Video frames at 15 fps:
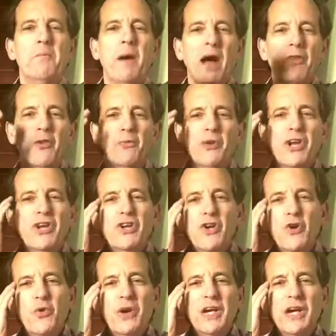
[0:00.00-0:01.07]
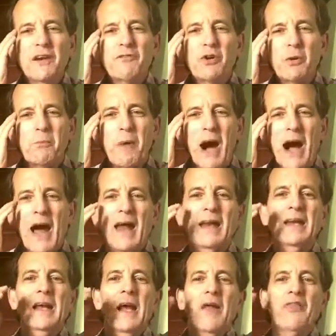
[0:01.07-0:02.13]
by the renewing of your
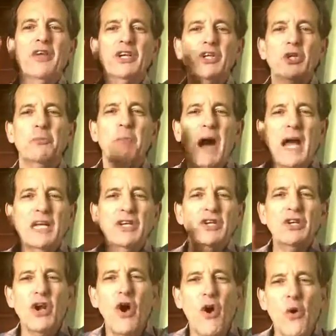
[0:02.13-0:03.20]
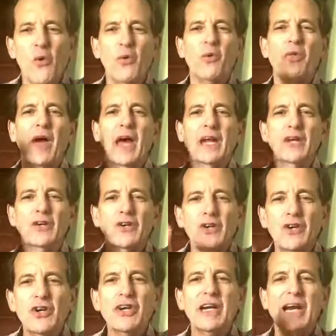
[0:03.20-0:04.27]
mind, that you might know that
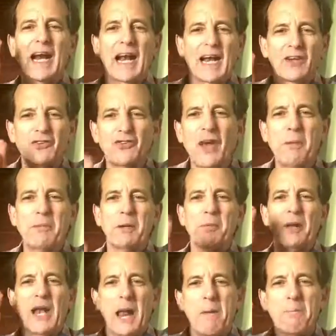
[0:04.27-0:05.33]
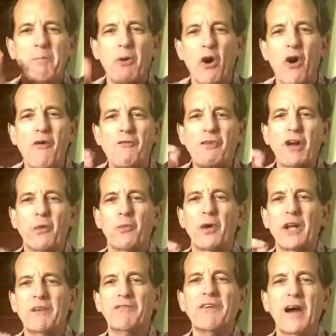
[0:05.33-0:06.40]
good and acceptable and perfect
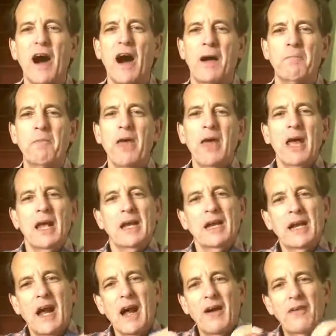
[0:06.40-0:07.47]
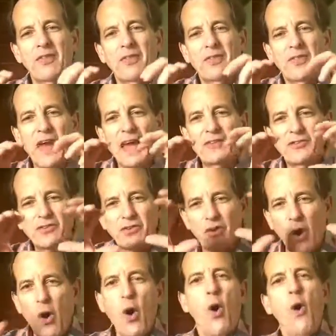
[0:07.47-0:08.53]
will of God. Now, that's
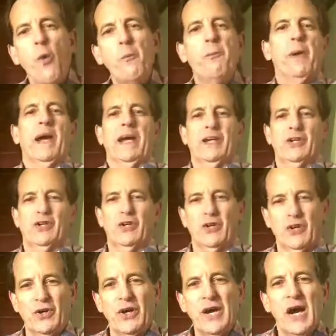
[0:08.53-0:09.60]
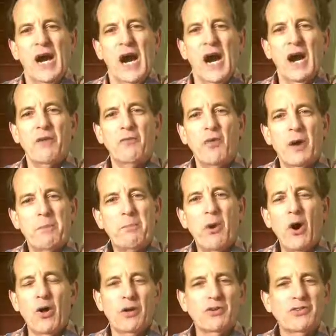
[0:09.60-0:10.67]
the whole picture of what
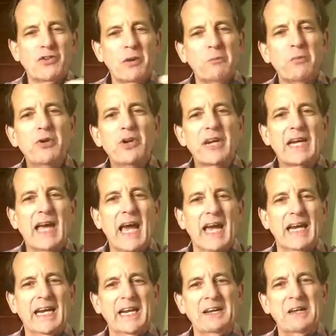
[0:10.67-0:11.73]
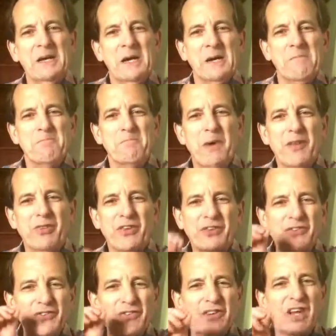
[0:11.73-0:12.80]
Paul is communicating, but the
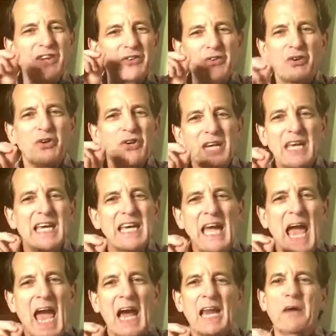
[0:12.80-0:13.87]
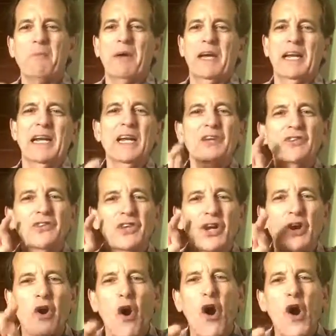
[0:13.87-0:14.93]
central key element is the
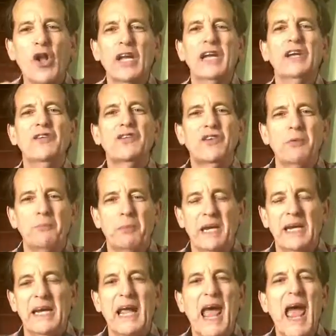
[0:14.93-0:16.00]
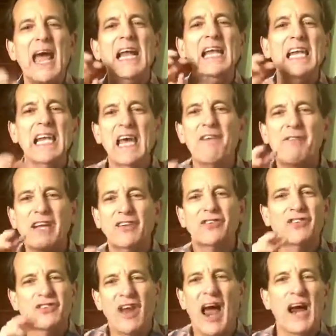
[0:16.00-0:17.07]
calling to be a living
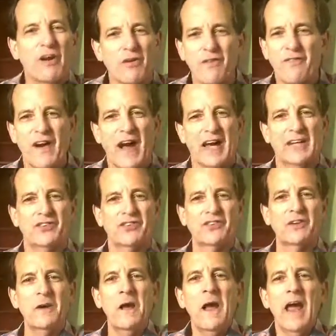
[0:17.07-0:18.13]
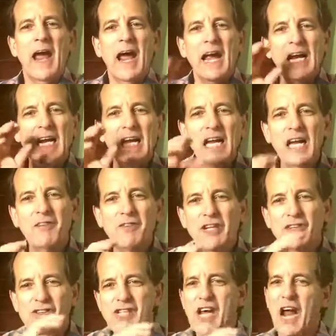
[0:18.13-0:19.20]
sacrifice. A
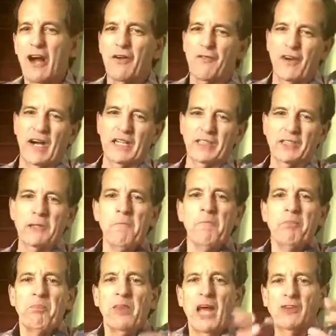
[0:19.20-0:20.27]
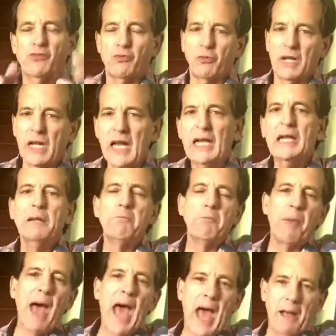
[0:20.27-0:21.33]
living sacrifice that's relating
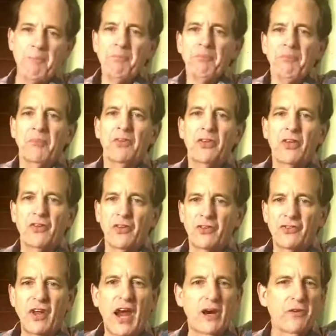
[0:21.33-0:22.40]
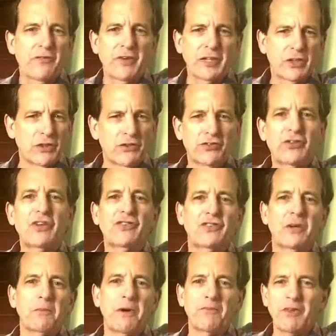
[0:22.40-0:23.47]
back to the sacrificial
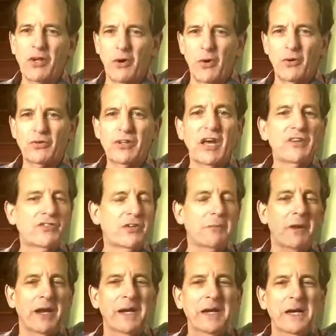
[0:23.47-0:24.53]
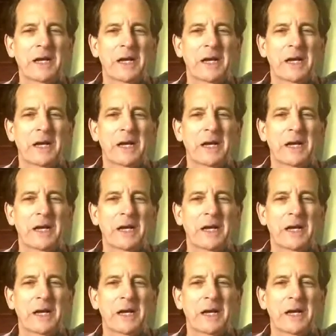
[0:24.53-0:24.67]
system of the Old Testament.